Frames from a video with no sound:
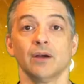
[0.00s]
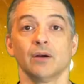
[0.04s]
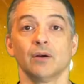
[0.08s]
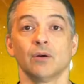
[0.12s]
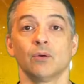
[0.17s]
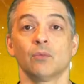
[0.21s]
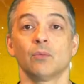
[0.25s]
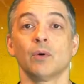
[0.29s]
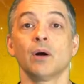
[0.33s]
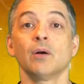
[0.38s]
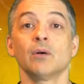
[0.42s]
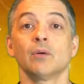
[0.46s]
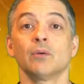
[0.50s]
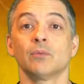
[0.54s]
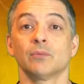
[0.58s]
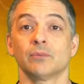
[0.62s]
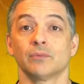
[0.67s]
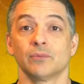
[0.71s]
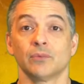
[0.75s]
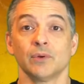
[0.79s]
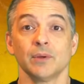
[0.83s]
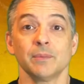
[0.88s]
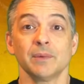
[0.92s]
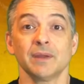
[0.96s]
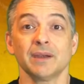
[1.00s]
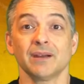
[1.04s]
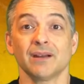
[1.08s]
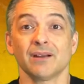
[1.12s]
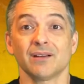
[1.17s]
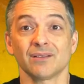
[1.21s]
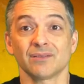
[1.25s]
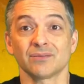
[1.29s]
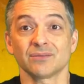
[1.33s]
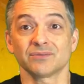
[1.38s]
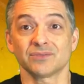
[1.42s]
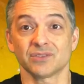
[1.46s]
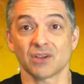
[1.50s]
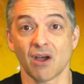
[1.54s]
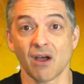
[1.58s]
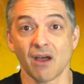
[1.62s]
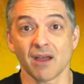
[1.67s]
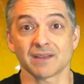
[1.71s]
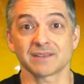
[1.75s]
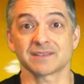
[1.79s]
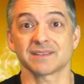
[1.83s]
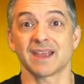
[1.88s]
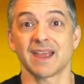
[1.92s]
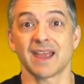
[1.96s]
Well, women are
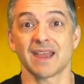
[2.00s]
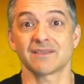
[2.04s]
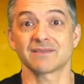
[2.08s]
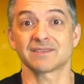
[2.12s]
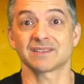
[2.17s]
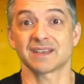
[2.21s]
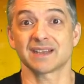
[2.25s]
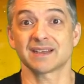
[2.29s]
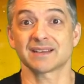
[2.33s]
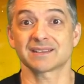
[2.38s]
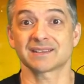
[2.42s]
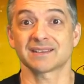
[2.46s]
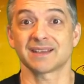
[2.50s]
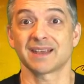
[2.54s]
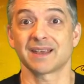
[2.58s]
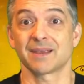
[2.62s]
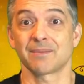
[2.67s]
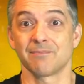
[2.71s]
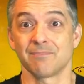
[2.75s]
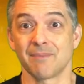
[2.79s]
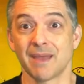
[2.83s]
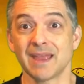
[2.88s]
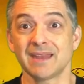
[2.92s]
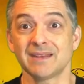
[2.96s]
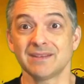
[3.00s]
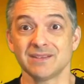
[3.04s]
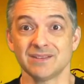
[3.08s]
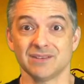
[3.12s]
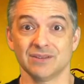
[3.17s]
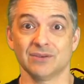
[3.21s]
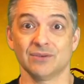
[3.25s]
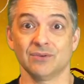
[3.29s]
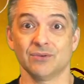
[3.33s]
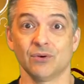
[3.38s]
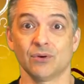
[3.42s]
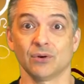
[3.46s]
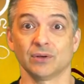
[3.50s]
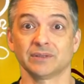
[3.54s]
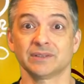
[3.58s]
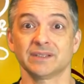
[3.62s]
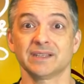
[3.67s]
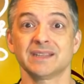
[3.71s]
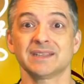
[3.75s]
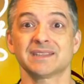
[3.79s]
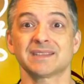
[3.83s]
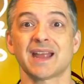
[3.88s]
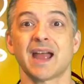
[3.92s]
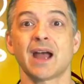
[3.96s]
taught to have sex like men do, or at
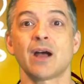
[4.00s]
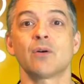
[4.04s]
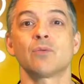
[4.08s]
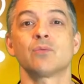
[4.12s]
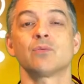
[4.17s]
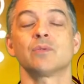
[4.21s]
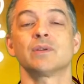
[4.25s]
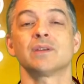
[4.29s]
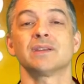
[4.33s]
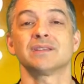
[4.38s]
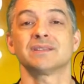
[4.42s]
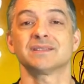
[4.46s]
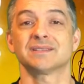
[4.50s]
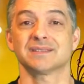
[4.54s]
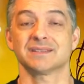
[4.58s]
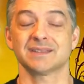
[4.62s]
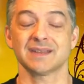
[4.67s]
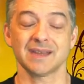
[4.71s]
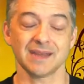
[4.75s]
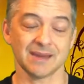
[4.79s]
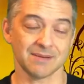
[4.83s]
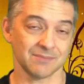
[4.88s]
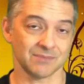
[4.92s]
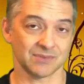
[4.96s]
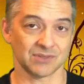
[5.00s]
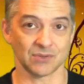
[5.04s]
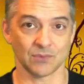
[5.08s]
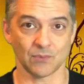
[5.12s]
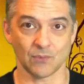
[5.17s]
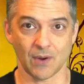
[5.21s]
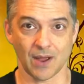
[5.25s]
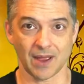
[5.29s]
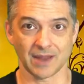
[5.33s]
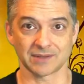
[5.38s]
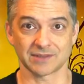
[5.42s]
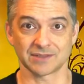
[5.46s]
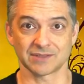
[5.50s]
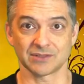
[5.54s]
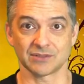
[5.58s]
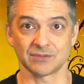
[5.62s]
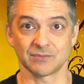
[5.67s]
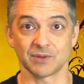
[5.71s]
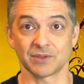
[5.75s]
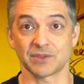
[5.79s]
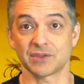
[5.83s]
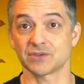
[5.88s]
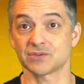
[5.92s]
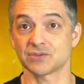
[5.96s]
least how we seem to want to,
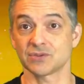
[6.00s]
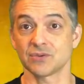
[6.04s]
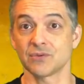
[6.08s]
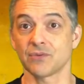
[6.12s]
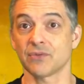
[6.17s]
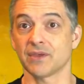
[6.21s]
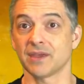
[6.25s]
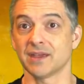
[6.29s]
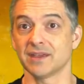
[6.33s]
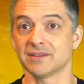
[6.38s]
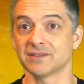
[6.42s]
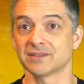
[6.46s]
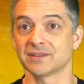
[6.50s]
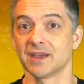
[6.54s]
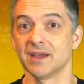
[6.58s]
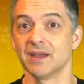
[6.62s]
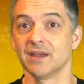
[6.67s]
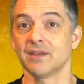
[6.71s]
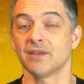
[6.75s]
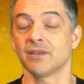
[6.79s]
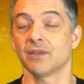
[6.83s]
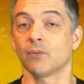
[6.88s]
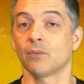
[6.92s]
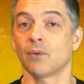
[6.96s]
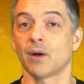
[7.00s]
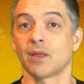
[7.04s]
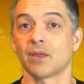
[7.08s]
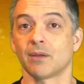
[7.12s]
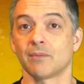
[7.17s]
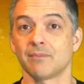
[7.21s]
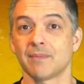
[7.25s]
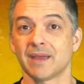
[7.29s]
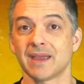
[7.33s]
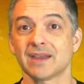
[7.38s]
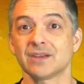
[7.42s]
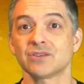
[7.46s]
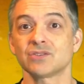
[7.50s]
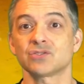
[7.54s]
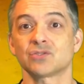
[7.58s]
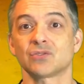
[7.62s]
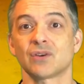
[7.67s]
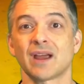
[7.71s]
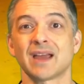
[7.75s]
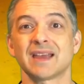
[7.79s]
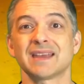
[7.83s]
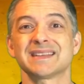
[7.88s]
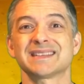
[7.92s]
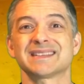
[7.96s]
but the truth is that while a man
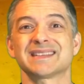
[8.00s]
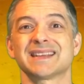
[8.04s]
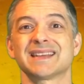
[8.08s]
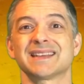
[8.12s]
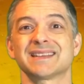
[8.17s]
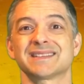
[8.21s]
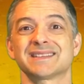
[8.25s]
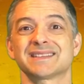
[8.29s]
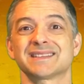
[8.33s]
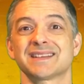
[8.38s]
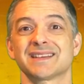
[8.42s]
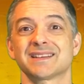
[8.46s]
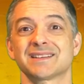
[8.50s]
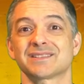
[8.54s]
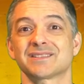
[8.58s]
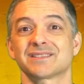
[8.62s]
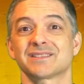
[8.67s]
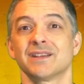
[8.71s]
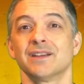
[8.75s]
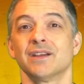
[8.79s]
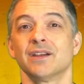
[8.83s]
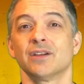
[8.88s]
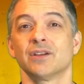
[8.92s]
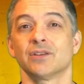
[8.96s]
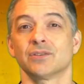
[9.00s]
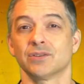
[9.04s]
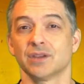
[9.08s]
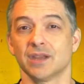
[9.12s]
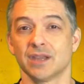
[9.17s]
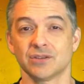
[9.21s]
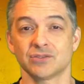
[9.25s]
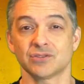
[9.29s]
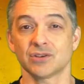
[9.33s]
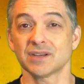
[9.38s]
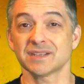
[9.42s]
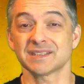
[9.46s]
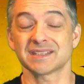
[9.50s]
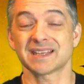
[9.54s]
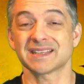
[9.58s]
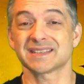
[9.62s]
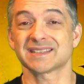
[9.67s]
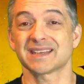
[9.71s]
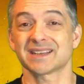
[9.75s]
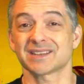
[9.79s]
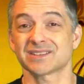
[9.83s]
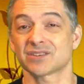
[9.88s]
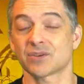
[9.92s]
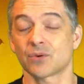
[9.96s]
tries to get sex, he tries to get
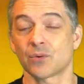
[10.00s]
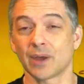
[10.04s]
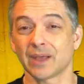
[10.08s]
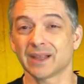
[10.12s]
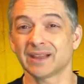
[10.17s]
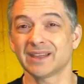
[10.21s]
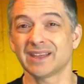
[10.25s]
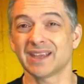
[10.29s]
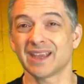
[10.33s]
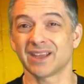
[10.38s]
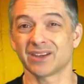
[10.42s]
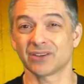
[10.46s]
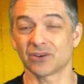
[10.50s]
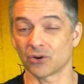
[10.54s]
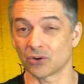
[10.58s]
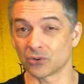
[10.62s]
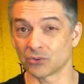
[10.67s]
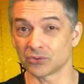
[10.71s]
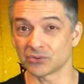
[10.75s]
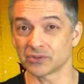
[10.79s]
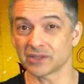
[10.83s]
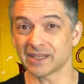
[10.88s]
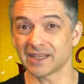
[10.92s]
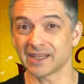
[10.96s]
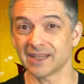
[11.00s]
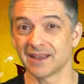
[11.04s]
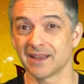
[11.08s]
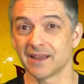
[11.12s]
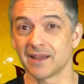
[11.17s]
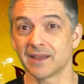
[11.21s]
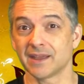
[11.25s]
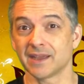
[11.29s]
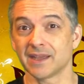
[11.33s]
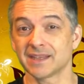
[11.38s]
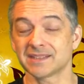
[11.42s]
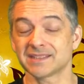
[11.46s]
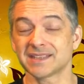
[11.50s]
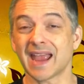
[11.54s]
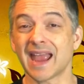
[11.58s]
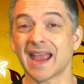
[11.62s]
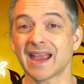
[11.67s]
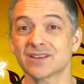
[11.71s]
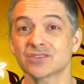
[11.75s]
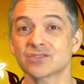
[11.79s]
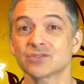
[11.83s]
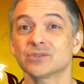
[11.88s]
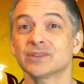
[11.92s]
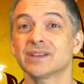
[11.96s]
sex quickly and early, it's
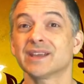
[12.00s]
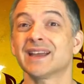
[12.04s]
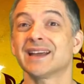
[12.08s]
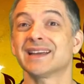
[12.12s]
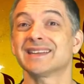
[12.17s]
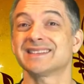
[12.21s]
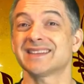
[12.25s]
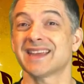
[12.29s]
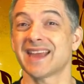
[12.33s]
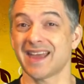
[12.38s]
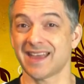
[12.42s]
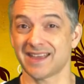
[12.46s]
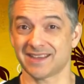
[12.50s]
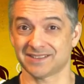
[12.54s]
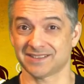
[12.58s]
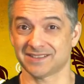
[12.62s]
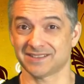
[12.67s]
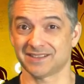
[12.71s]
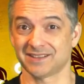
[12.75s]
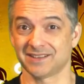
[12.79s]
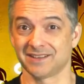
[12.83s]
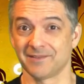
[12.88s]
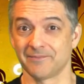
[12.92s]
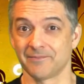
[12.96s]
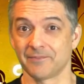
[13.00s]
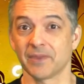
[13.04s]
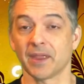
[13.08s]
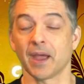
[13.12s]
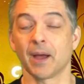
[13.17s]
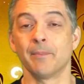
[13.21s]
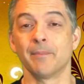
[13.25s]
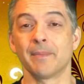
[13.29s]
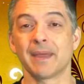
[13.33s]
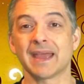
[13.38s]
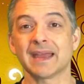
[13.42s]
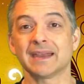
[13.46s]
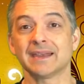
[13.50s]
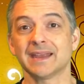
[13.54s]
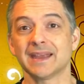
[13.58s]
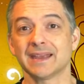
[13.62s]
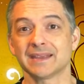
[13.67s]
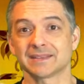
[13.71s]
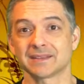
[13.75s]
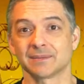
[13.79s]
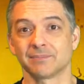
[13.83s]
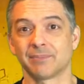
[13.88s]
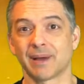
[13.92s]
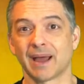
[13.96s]
actually a test. A man
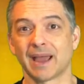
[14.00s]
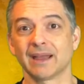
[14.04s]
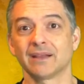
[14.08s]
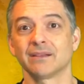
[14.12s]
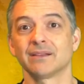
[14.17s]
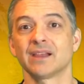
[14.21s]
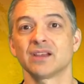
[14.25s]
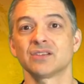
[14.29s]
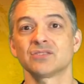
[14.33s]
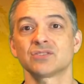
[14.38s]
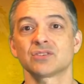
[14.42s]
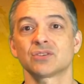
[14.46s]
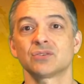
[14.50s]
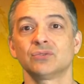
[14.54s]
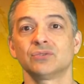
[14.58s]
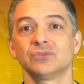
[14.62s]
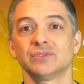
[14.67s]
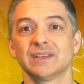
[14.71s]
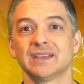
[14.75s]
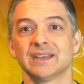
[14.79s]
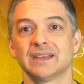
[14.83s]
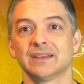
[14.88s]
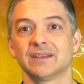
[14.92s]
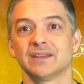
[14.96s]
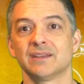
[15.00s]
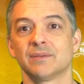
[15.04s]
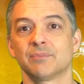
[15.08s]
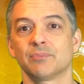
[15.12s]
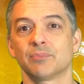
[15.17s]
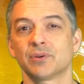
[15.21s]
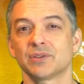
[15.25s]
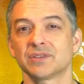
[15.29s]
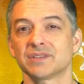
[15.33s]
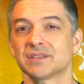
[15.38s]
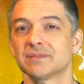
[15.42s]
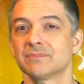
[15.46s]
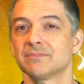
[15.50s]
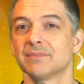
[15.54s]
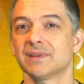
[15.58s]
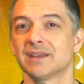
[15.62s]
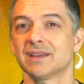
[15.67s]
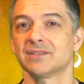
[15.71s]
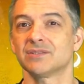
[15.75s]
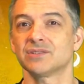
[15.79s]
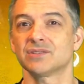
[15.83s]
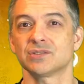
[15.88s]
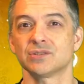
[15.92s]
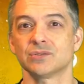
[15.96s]
has a biological need that puts him
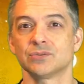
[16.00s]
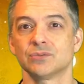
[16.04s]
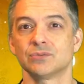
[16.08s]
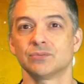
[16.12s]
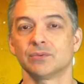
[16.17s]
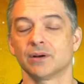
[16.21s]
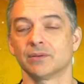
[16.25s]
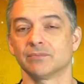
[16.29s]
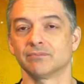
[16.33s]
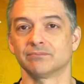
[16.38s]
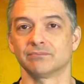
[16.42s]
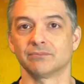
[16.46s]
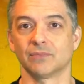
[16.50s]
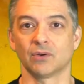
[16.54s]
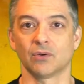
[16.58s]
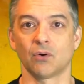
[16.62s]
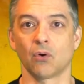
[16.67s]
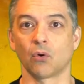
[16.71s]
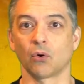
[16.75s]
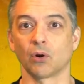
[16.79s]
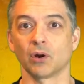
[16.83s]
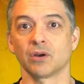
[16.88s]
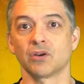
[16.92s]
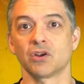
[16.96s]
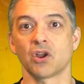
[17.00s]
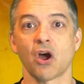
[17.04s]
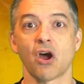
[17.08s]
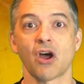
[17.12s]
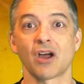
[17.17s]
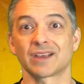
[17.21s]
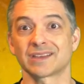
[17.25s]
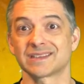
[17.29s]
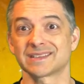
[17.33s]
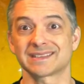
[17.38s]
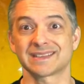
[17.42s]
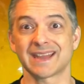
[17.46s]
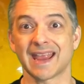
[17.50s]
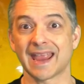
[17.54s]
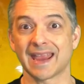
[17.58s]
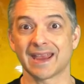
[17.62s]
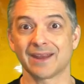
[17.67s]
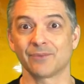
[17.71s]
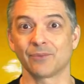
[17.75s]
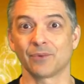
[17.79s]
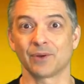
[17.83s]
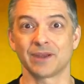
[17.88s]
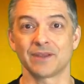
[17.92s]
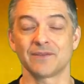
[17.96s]
into a horn dog
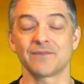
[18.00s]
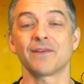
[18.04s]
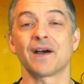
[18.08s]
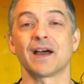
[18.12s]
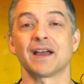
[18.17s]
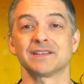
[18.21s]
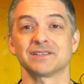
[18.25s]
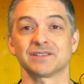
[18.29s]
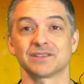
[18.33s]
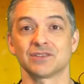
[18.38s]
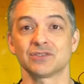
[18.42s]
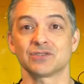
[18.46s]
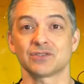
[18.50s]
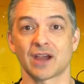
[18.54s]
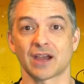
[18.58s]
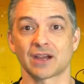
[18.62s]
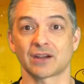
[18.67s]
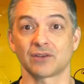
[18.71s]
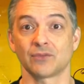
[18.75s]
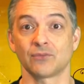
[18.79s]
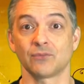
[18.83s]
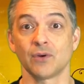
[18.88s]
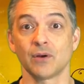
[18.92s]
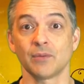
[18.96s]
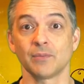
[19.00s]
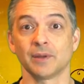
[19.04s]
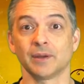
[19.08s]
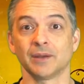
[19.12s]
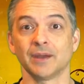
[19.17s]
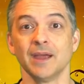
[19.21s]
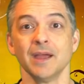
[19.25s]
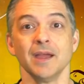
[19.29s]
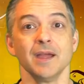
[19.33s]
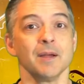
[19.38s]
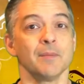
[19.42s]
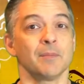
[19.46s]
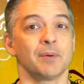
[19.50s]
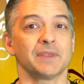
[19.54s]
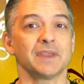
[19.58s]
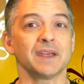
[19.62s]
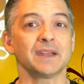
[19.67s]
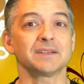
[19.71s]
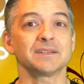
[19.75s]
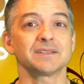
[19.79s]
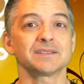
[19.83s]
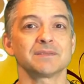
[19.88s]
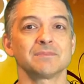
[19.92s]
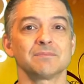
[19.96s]
state when he finds an attractive woman. But
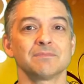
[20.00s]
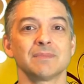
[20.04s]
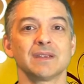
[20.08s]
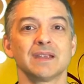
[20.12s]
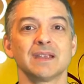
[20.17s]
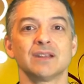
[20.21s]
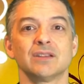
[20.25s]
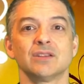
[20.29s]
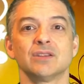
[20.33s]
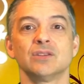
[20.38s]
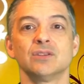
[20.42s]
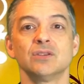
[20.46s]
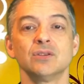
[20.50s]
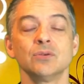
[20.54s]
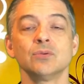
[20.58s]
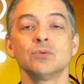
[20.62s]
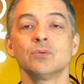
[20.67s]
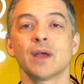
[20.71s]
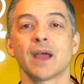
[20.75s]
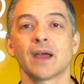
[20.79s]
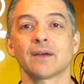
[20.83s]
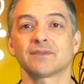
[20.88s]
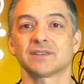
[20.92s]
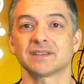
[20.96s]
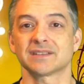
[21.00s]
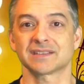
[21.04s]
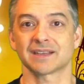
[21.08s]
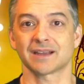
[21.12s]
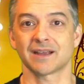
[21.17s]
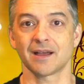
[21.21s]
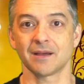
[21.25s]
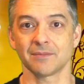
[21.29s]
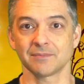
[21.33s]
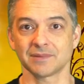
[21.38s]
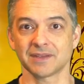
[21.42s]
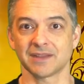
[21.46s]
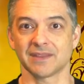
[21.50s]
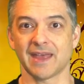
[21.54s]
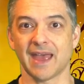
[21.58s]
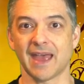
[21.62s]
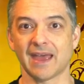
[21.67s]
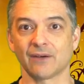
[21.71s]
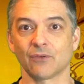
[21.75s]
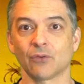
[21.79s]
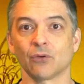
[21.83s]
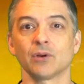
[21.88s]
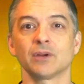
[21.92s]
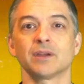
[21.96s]
that doesn't mean you have to succumb to
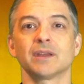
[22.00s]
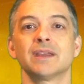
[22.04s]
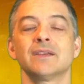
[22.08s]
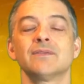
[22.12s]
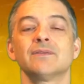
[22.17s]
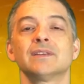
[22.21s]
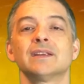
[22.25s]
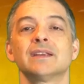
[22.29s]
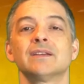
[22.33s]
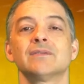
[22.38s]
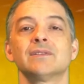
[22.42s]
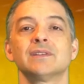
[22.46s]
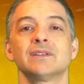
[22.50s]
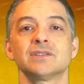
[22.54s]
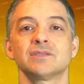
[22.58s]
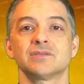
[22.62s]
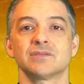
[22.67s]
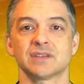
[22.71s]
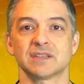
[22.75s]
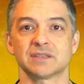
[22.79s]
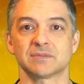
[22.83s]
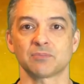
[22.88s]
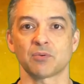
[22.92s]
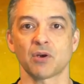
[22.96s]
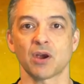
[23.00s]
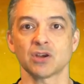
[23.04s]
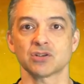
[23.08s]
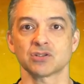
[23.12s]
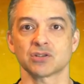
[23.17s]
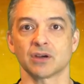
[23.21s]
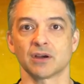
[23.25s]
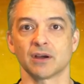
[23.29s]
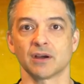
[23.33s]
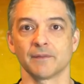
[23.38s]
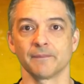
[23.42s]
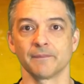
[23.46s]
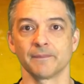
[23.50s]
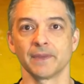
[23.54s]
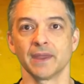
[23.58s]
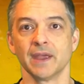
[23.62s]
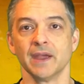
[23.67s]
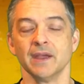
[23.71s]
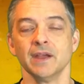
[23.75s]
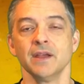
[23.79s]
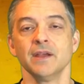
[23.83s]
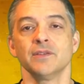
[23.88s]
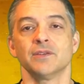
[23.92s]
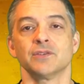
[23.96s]
that or even give in to his pressure.
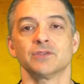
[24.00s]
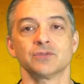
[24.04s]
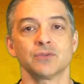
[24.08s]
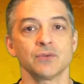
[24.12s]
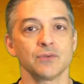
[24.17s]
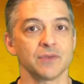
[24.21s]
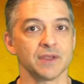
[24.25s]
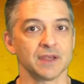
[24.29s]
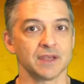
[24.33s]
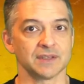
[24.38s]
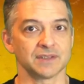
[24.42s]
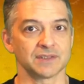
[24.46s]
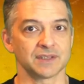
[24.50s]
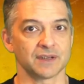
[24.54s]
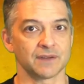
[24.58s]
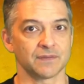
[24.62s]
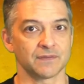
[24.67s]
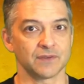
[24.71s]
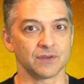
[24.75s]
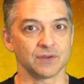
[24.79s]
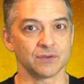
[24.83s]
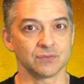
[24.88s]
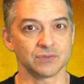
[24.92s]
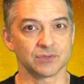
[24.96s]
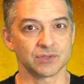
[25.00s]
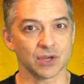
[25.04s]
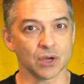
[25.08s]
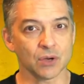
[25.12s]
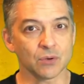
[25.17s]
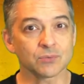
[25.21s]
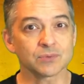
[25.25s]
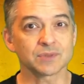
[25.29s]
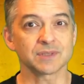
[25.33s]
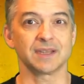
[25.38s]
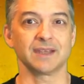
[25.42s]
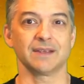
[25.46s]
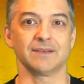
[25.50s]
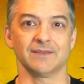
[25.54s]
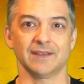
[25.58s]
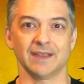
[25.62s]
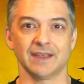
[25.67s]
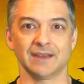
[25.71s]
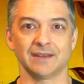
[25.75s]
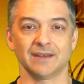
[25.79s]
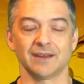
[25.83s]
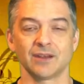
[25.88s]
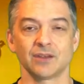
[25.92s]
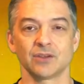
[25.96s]
The truth is that if you don't give
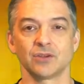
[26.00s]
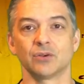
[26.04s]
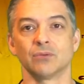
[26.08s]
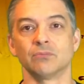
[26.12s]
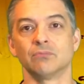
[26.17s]
in, you're